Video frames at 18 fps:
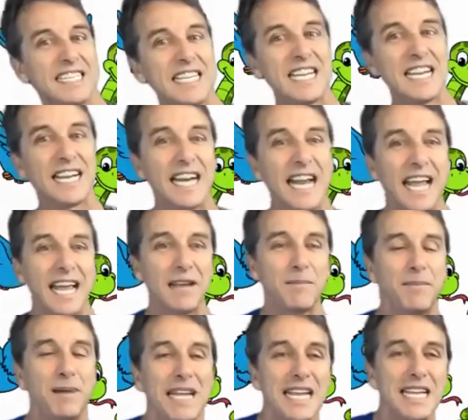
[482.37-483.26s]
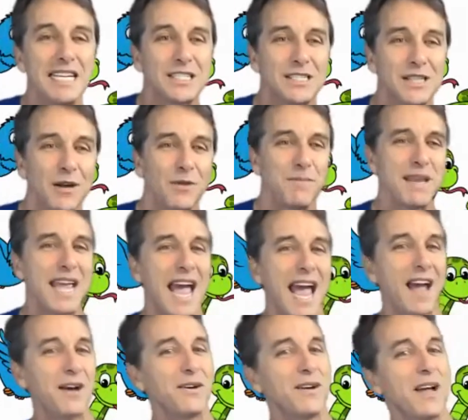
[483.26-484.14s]
tigre, please show me
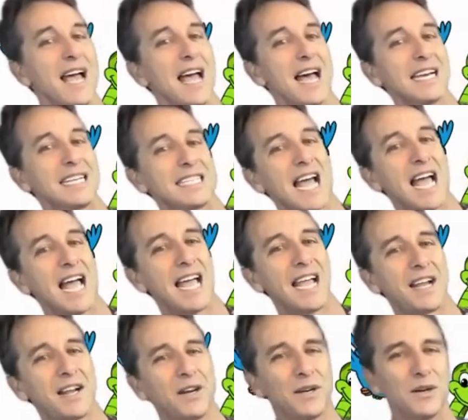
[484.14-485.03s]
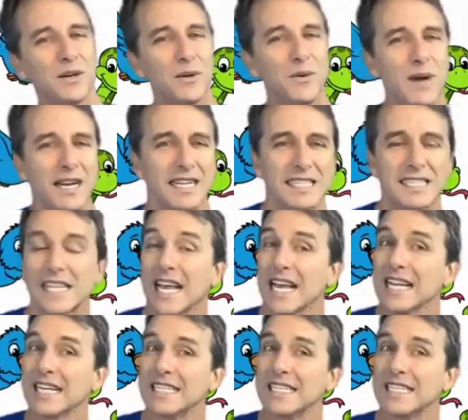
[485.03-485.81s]
how a tiger walks.